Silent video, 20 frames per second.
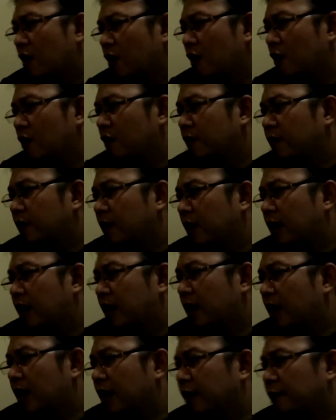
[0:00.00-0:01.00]
of
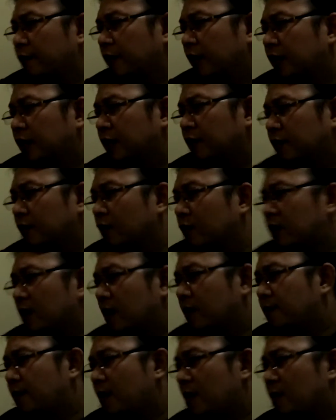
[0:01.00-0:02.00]
an effective
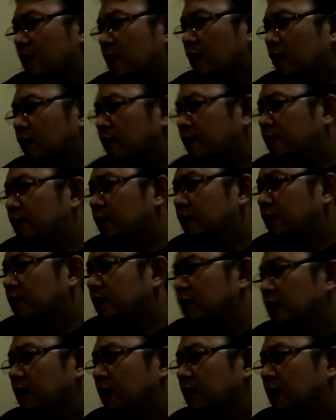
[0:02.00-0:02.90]
total power output